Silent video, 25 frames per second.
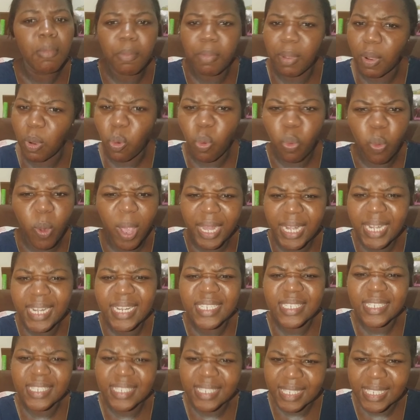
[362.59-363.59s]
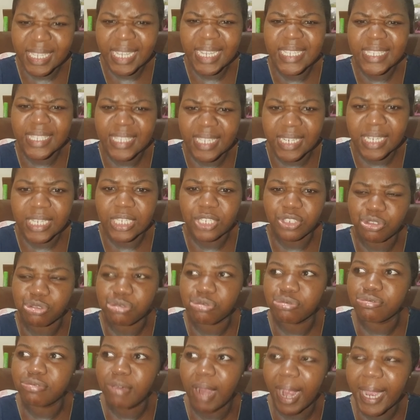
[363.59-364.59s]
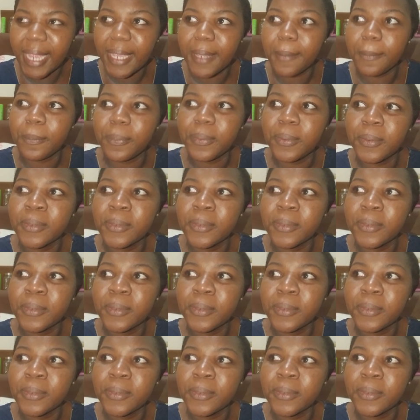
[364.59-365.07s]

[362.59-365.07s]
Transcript: But when the season is ripe,